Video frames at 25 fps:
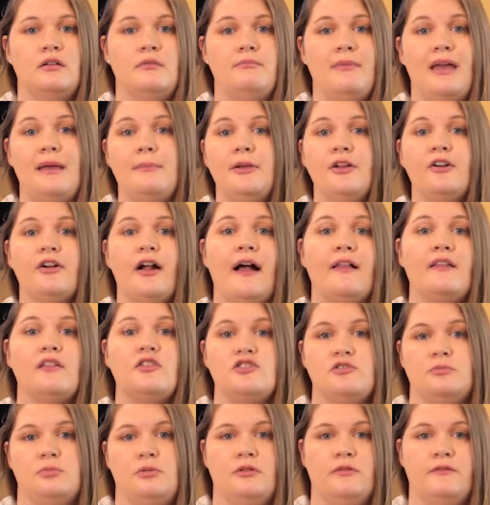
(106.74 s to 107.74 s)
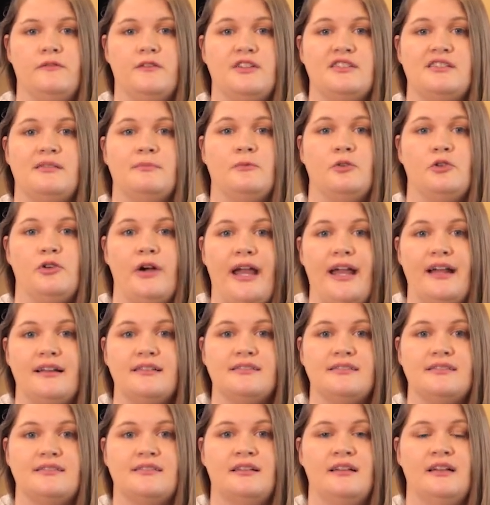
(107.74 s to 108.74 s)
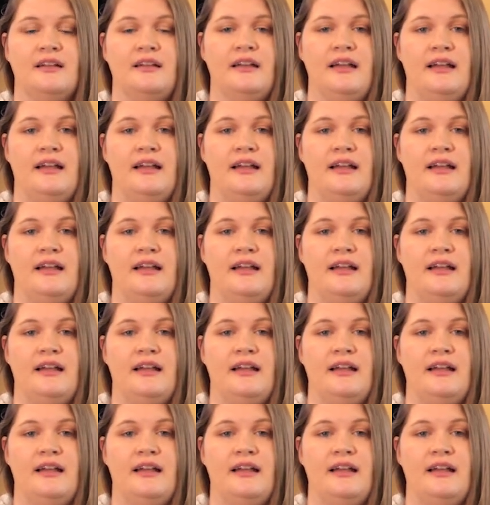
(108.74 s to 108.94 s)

Maybe you're eligible for some grants